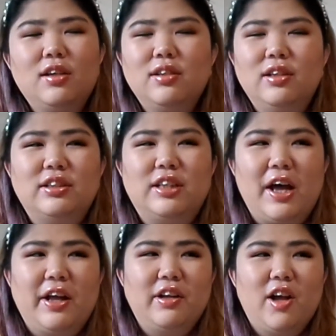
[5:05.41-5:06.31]

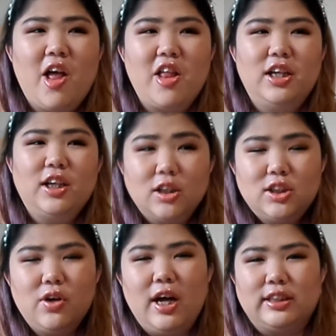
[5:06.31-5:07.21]
that it
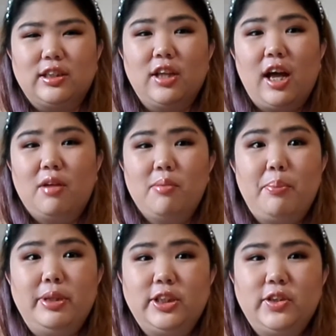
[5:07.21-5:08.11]
also has a lot of
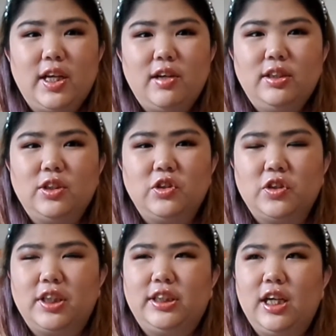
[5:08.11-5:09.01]
episodes out, so you
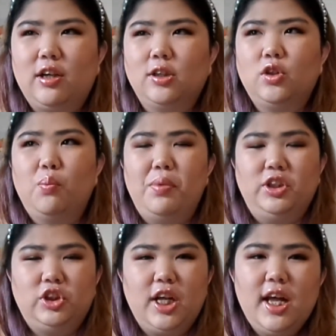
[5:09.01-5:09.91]
guys can also
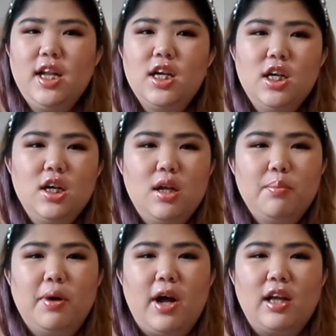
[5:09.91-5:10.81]
binge that.
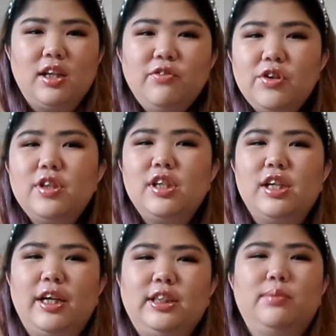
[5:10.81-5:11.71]
But I definitely
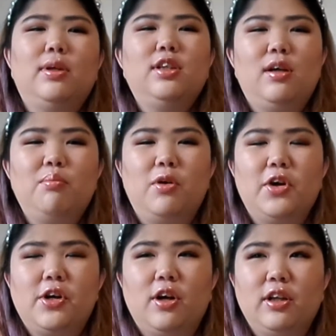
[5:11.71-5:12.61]
like Small Town
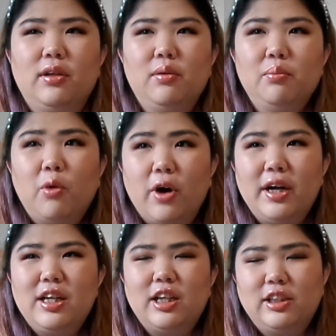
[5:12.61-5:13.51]
Murder more
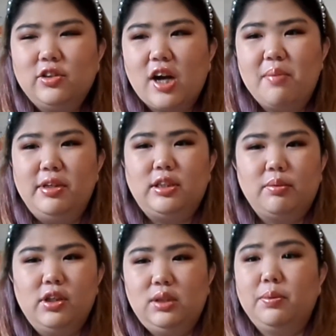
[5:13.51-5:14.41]
than Crime in
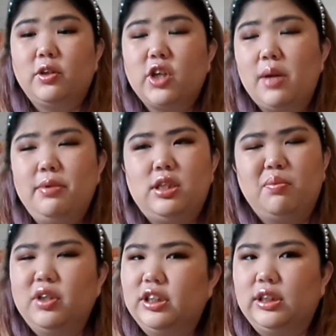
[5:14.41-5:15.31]
Sports, but Crime in
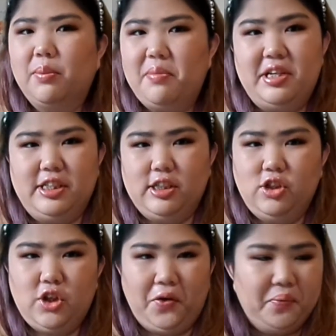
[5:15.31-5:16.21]
Sports is amazing too.